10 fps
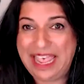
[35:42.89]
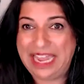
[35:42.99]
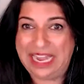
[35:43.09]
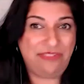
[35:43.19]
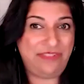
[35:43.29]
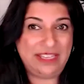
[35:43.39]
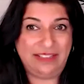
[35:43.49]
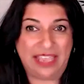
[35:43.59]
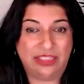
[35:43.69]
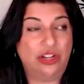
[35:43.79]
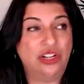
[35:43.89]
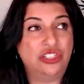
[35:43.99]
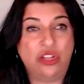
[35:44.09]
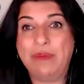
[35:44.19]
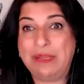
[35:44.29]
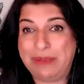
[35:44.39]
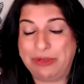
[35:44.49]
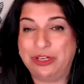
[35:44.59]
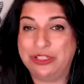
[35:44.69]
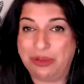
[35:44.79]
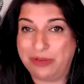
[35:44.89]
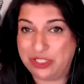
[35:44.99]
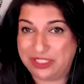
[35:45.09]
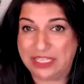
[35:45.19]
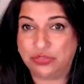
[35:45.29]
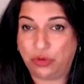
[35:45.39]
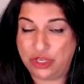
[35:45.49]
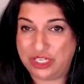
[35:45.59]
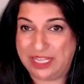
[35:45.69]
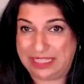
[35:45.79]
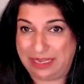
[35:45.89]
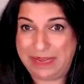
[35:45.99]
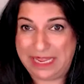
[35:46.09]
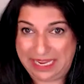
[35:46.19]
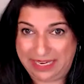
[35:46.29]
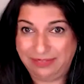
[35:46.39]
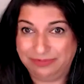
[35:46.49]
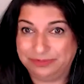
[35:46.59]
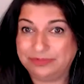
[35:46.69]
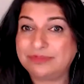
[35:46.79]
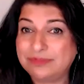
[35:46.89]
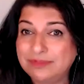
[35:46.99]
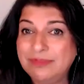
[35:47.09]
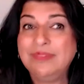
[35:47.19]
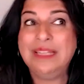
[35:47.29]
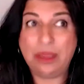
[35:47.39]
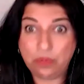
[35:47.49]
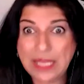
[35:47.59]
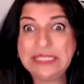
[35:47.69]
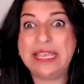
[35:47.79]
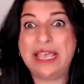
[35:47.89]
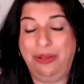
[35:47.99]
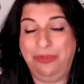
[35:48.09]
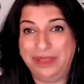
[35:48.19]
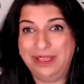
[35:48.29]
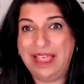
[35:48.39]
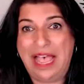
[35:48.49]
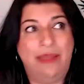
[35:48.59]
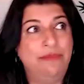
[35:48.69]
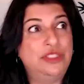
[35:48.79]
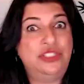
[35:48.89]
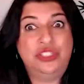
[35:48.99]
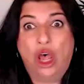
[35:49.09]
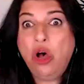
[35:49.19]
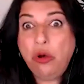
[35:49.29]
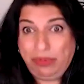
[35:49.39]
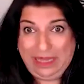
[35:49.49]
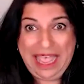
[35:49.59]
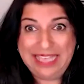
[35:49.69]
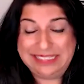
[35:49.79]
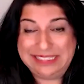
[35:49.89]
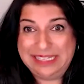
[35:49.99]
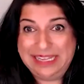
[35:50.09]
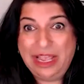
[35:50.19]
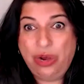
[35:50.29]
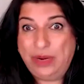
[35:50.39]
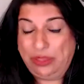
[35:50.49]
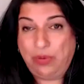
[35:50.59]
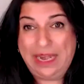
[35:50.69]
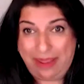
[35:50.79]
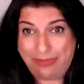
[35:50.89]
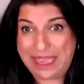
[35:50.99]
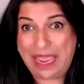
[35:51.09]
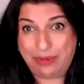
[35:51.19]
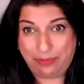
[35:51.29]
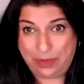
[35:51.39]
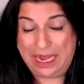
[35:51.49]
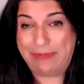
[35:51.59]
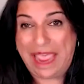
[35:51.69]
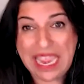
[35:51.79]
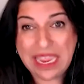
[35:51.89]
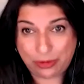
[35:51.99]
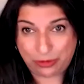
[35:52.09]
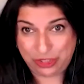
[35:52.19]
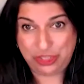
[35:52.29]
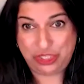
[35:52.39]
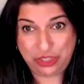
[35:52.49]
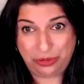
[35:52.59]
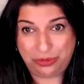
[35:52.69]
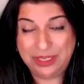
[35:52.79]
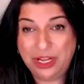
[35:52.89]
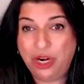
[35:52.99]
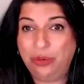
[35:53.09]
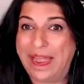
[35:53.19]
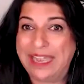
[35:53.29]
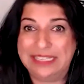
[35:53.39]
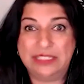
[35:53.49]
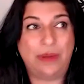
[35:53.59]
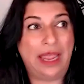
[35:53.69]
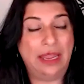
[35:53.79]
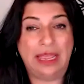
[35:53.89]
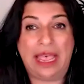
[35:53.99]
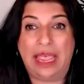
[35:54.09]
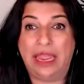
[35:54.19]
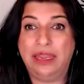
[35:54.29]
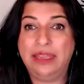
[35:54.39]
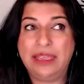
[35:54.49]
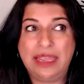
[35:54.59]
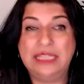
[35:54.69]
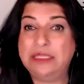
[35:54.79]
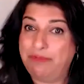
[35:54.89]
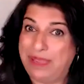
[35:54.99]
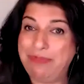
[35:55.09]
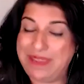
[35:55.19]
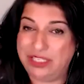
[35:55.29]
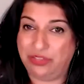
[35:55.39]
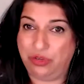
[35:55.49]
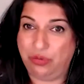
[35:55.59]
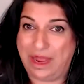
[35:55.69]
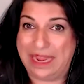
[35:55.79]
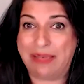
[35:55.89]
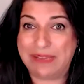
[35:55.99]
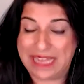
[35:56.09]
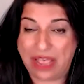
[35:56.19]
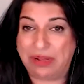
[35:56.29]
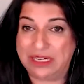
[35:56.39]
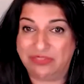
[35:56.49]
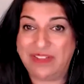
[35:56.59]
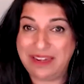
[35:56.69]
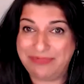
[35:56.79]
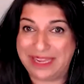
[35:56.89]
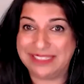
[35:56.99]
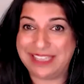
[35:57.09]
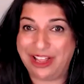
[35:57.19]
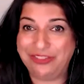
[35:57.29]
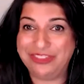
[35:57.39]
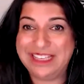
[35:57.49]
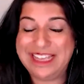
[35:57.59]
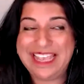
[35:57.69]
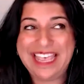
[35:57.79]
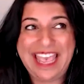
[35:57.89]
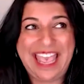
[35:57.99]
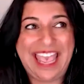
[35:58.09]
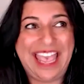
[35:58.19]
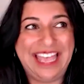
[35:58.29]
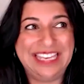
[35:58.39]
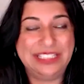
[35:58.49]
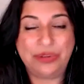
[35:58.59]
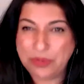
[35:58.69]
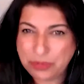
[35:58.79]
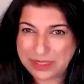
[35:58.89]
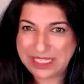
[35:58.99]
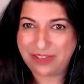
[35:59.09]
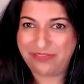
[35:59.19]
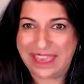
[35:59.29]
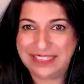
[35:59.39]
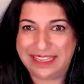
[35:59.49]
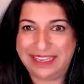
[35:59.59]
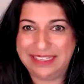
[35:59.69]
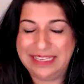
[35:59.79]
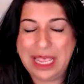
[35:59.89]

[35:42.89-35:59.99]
And I feel yeah. like there are so many people that are so much less fortunate than me. I want to help. I'm so blessed with what I'm capable what I'm able to do, right? And so I I it's a big piece of who I am and how I define myself. And so I was really offended.